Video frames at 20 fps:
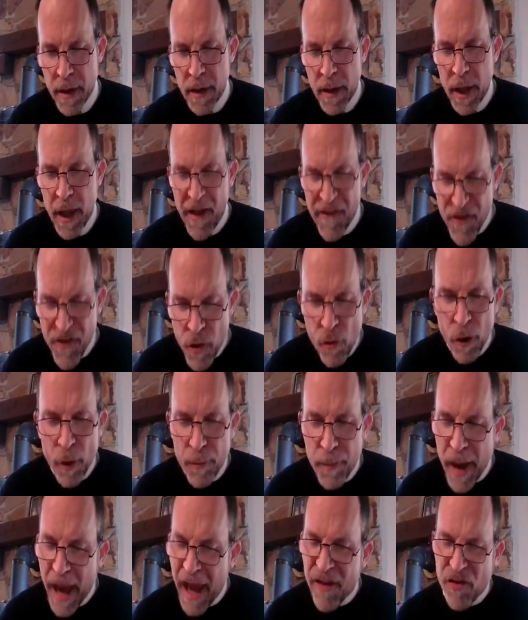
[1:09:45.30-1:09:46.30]
If you are
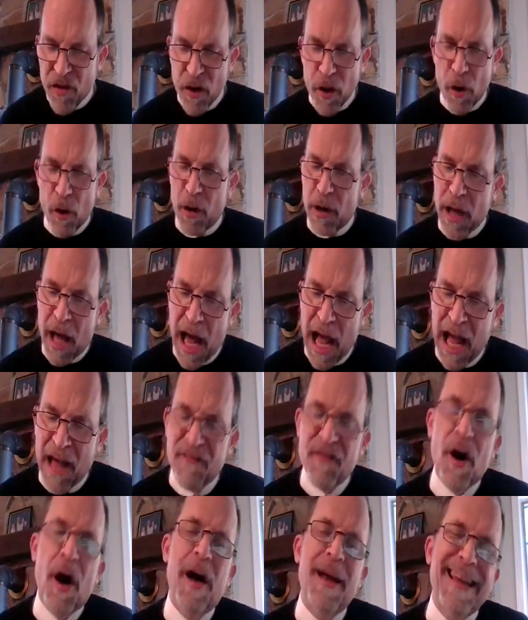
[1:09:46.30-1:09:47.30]
basing your
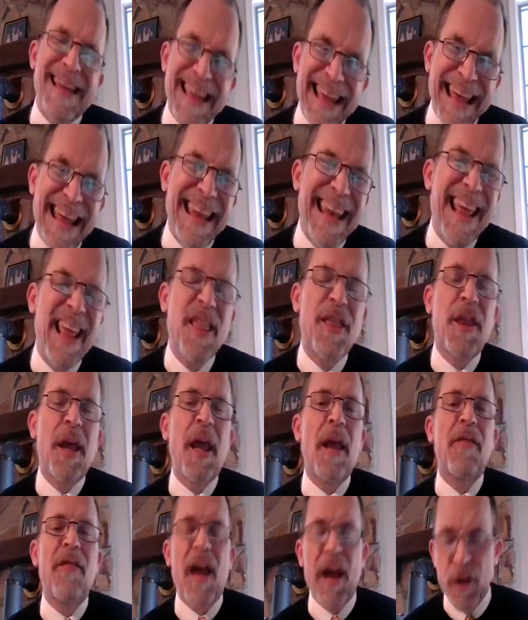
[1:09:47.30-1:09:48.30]
life on
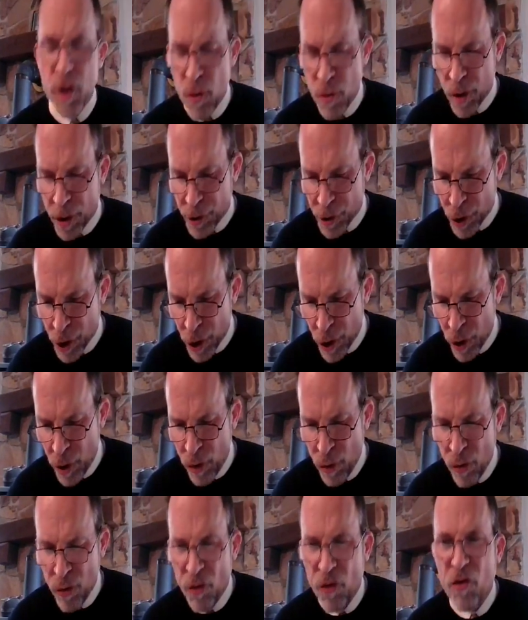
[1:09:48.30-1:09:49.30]
anything that you can
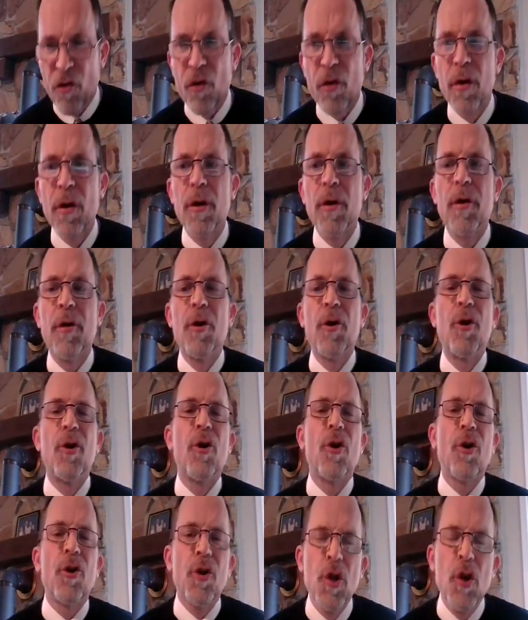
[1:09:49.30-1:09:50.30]
lose,
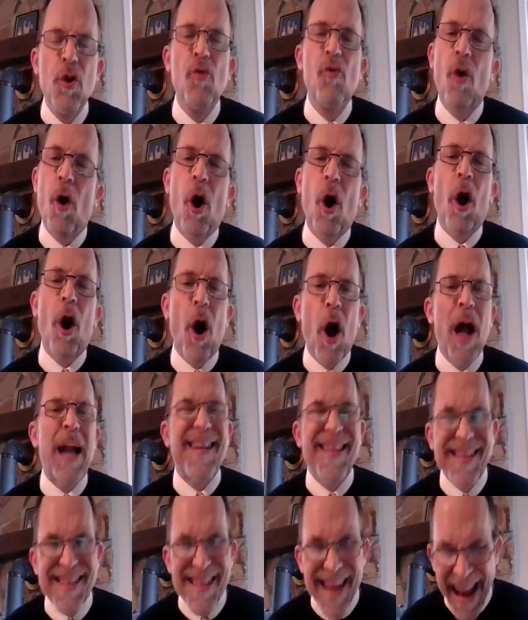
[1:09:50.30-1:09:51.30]
you are on
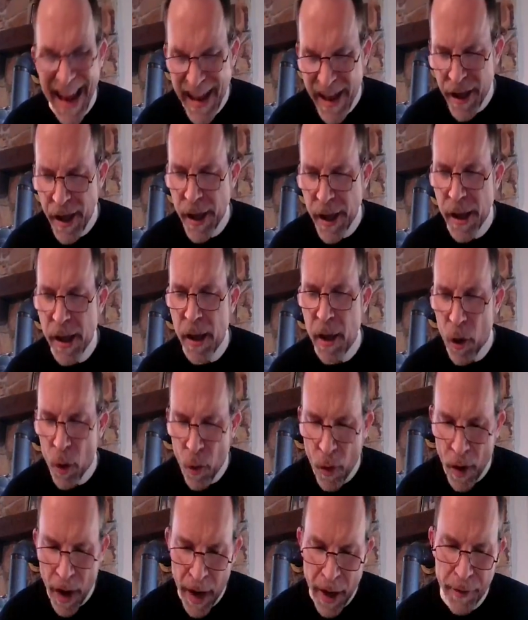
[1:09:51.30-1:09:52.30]
shaky
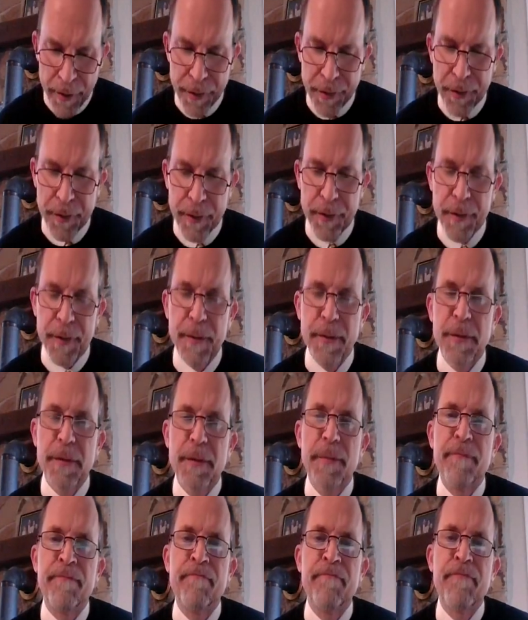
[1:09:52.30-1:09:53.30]
ground.
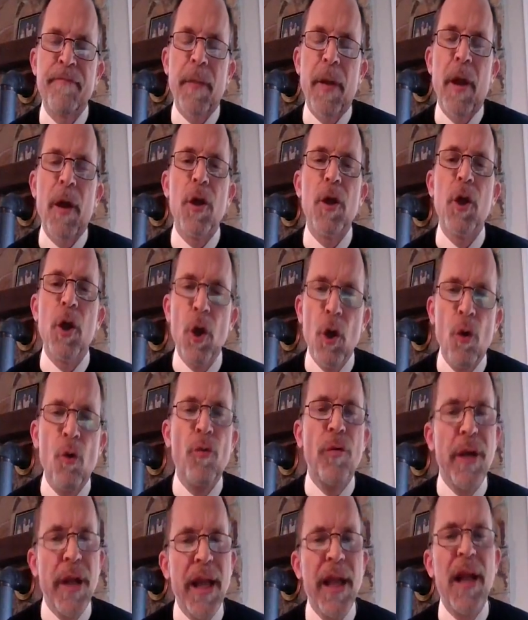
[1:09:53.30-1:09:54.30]
You
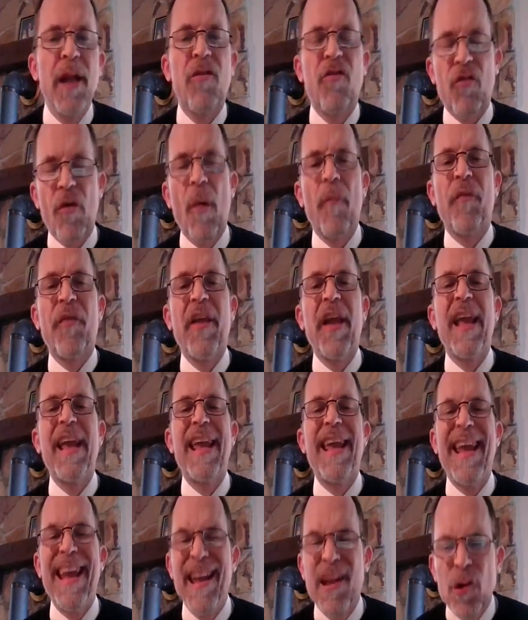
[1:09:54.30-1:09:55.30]
need
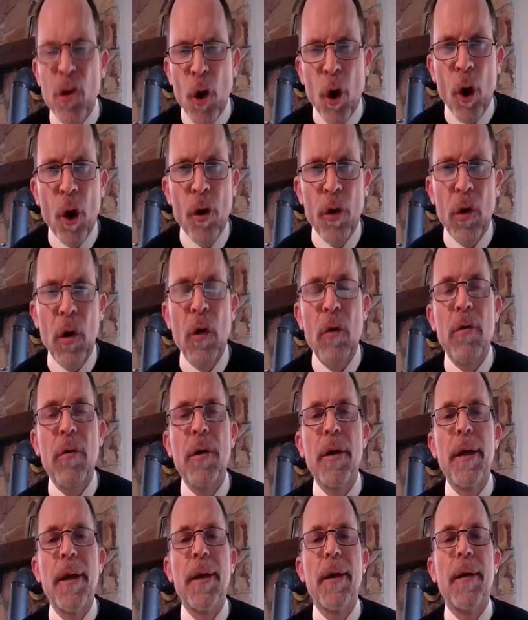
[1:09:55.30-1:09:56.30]
something eternal.
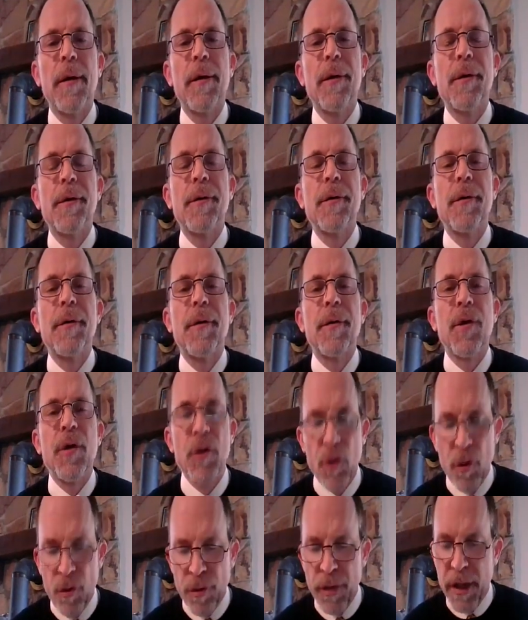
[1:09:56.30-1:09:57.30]

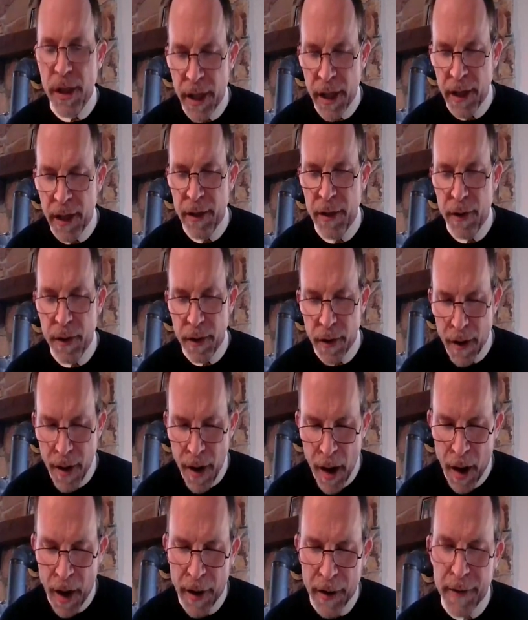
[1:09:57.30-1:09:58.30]
You need
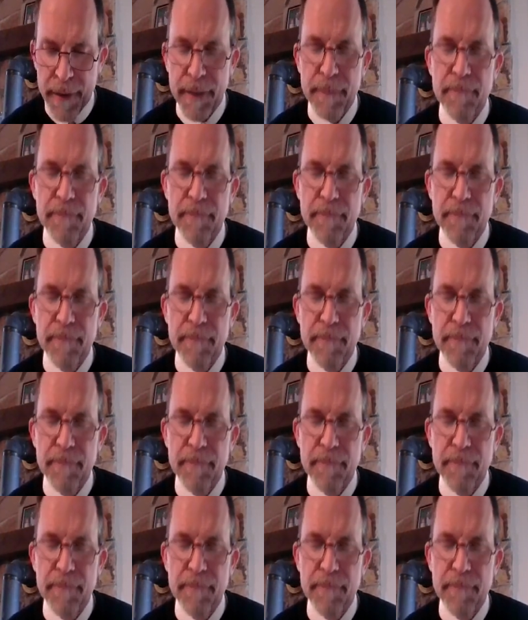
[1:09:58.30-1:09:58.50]
God.